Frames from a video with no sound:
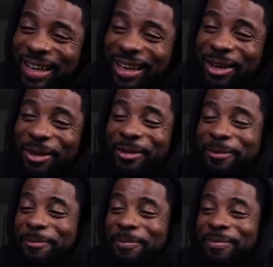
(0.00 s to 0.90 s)
Hey,
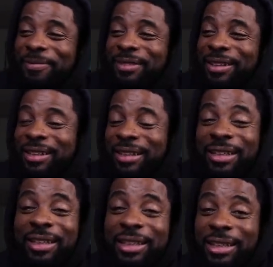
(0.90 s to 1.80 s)

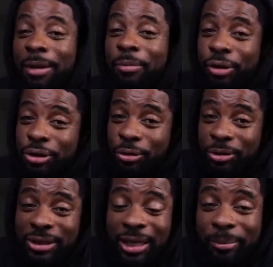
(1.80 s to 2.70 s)
y'all boys gonna
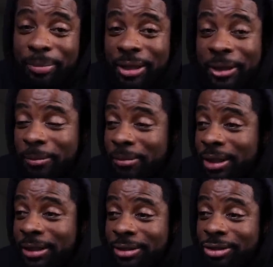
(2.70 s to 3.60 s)
stop playing,
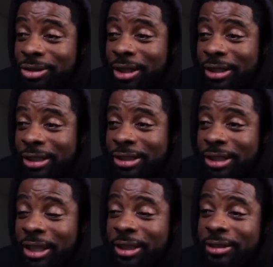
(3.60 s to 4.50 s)
man. You trying to catch a
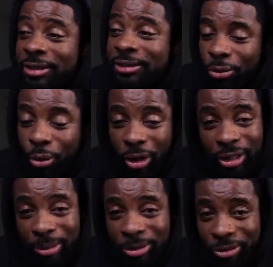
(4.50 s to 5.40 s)
case.
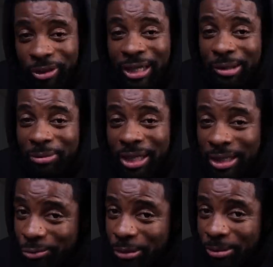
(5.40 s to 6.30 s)
Walking up to random
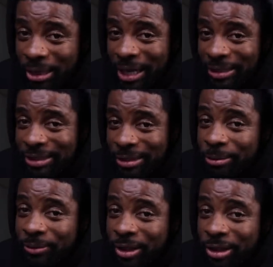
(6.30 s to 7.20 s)
ass women asking
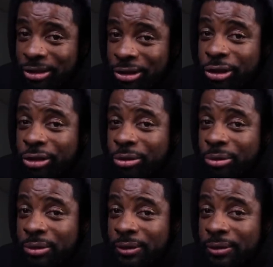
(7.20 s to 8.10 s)
them if they could jerk you.